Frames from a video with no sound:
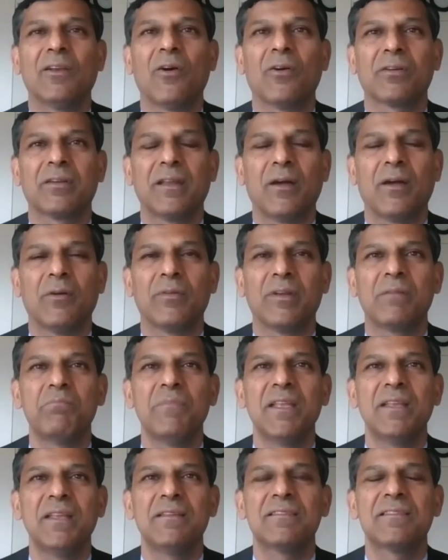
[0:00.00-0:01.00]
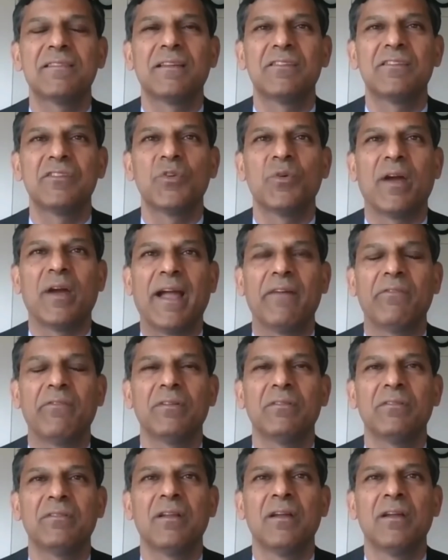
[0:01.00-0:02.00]
lockdown, it means that you
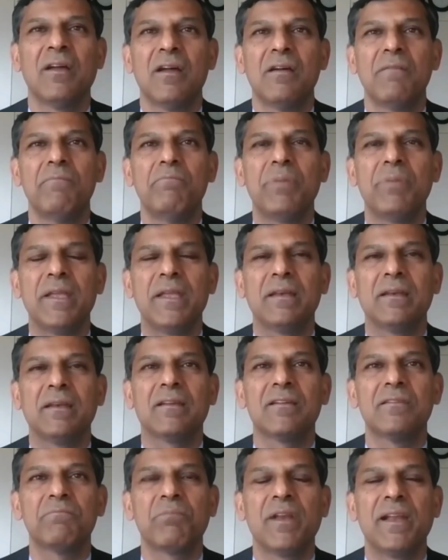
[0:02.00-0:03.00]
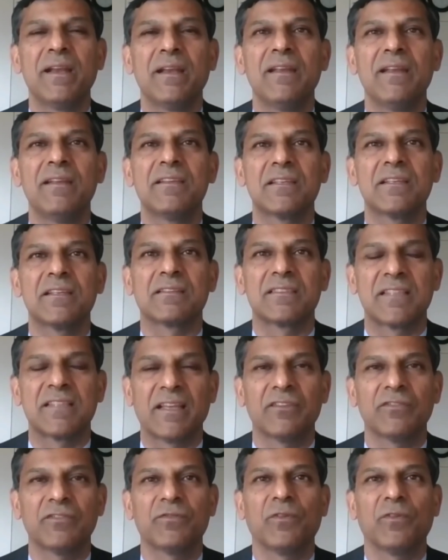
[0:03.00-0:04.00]
haven't been completely
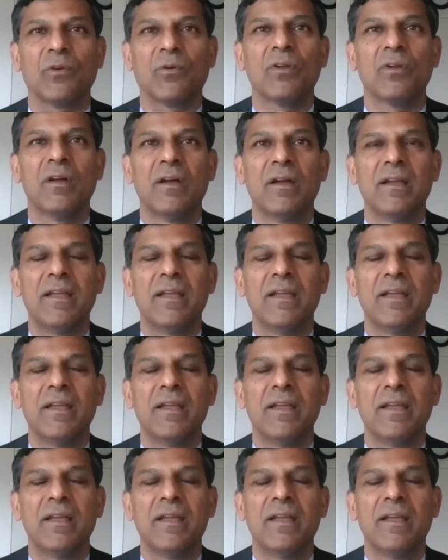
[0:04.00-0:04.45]
successful